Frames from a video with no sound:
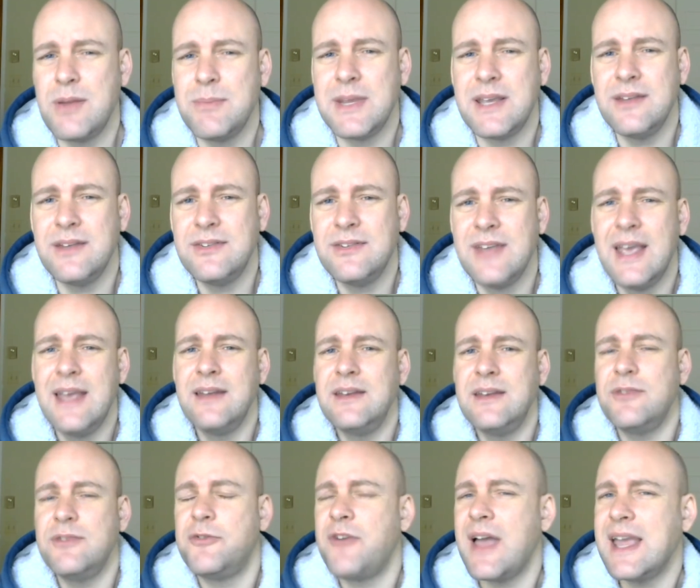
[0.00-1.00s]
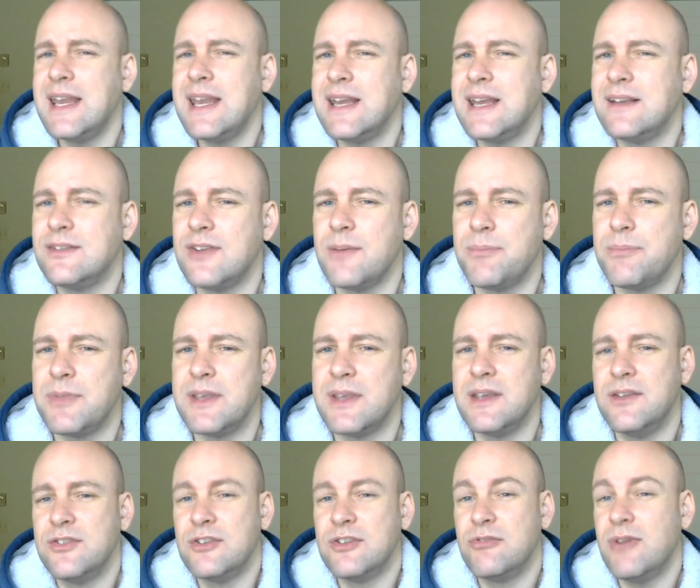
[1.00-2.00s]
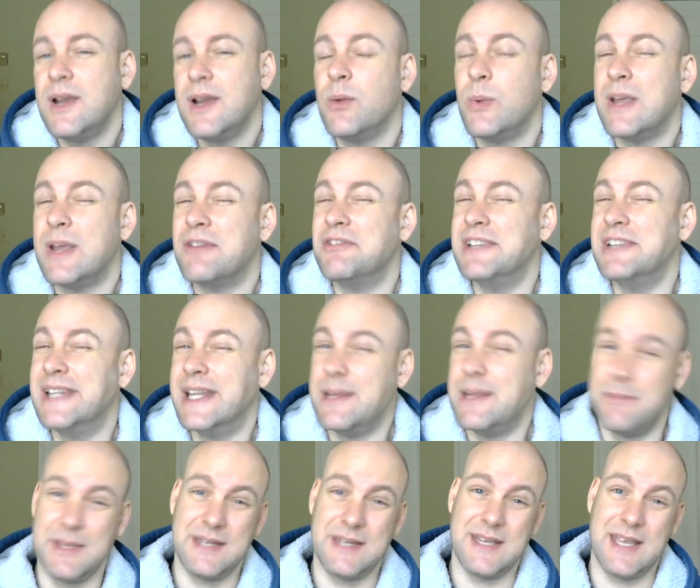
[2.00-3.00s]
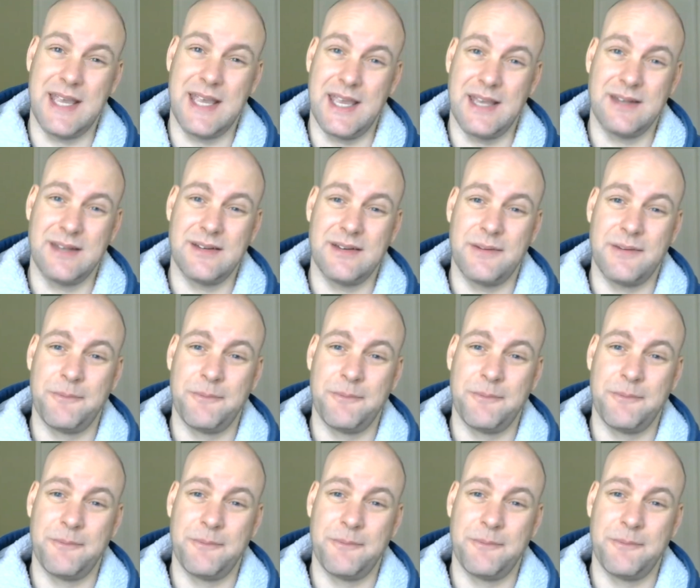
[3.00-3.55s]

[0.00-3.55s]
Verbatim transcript: because defining something is a great way of limiting it,